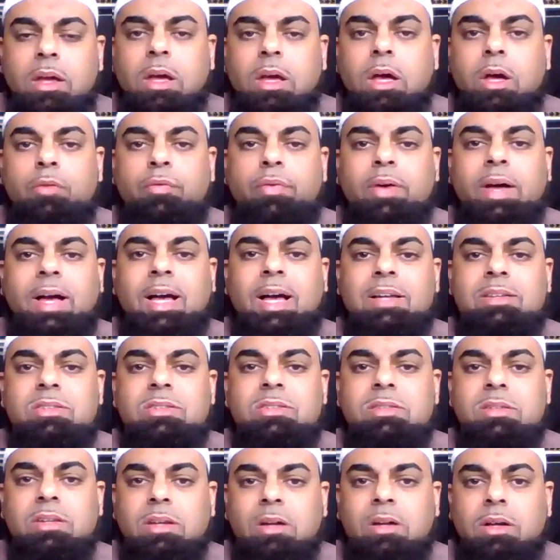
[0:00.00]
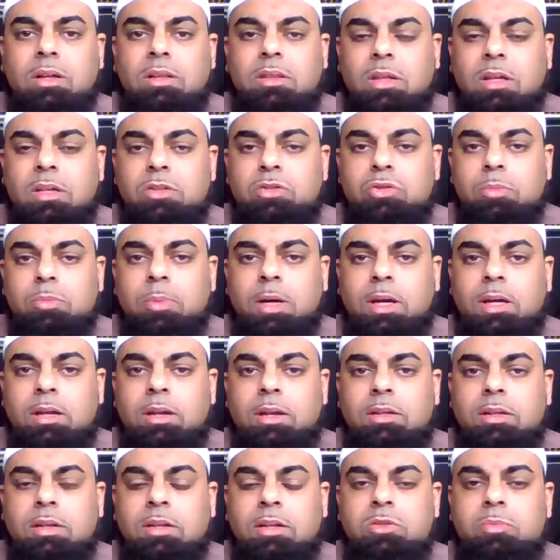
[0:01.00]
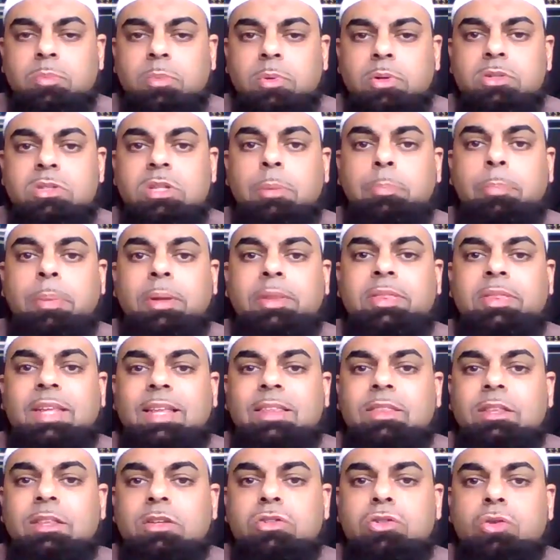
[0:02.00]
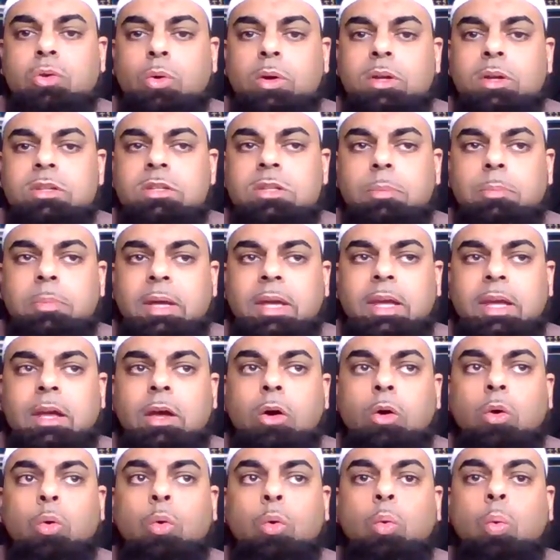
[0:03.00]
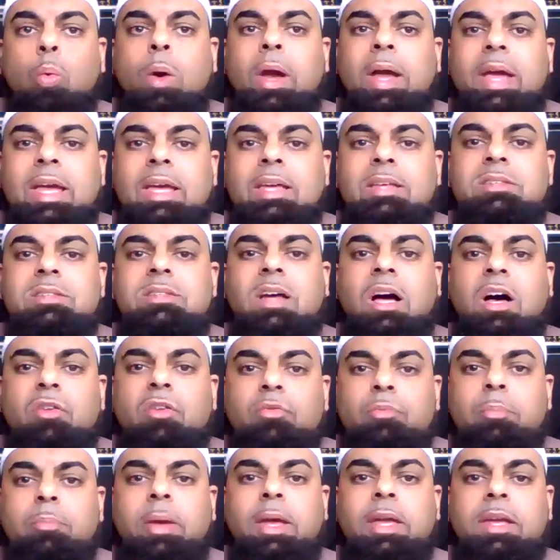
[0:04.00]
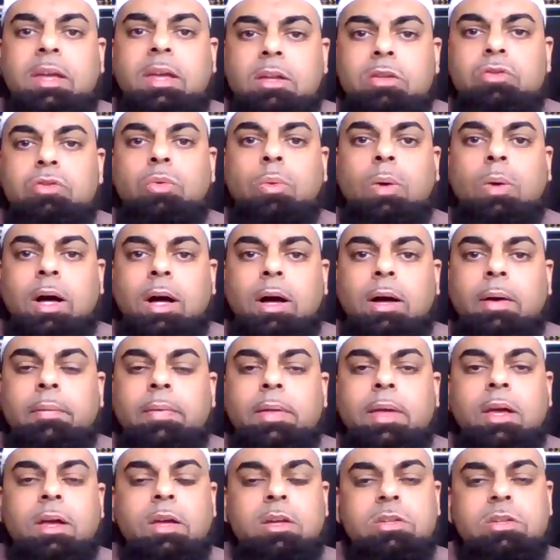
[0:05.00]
of accessing Allah subhanahu wa ta'ala's mercy, but then there's going to be ways of making dua.